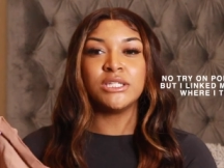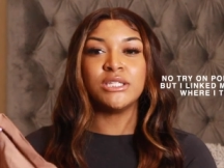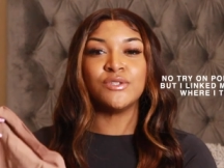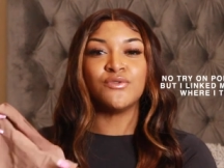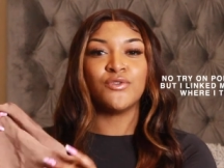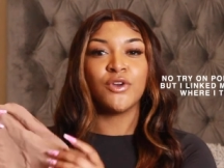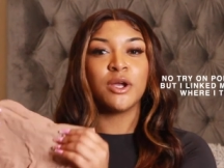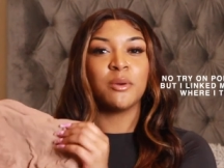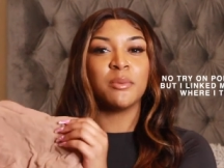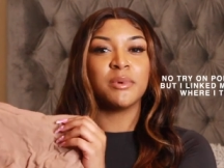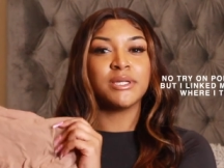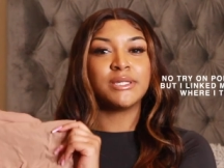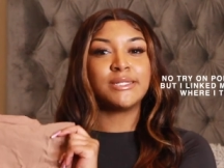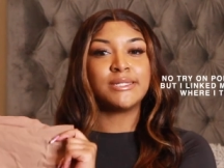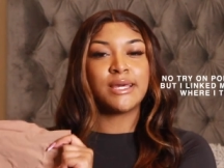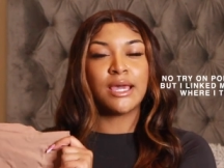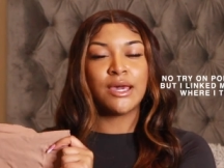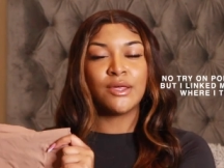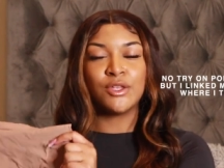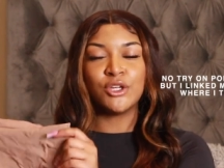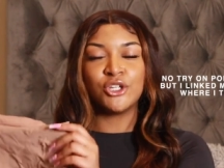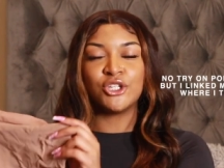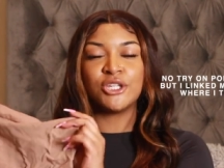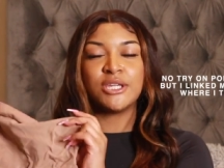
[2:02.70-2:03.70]
She's very much
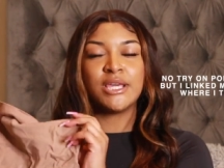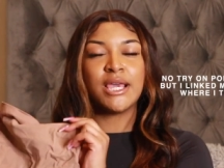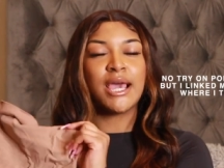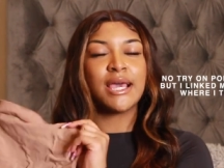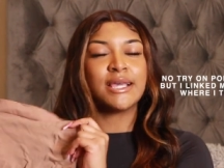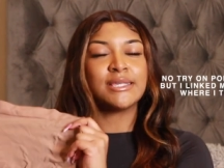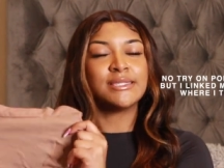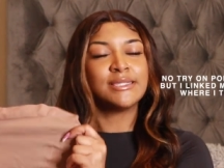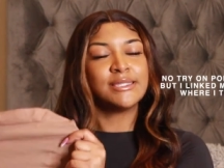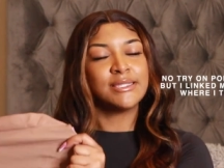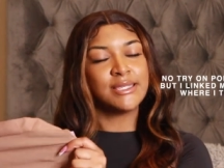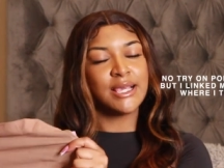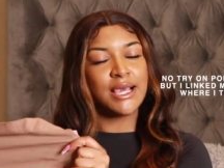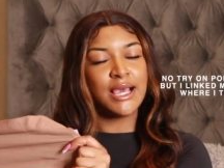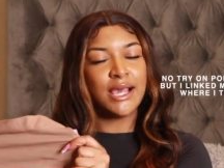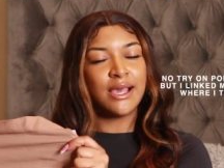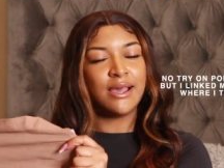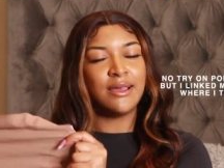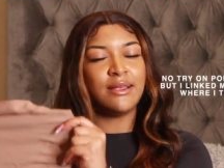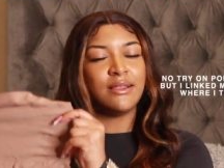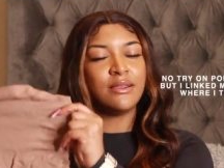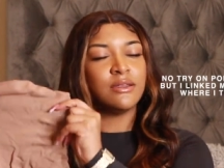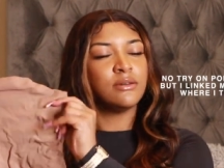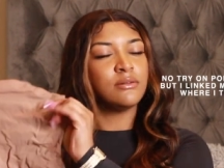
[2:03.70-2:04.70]
tethered. She has
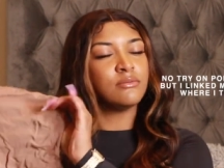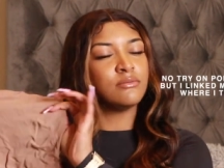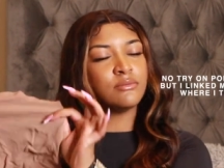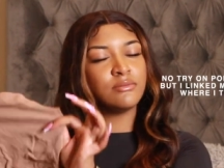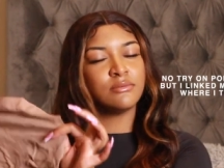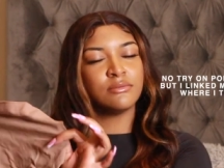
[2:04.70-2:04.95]
seen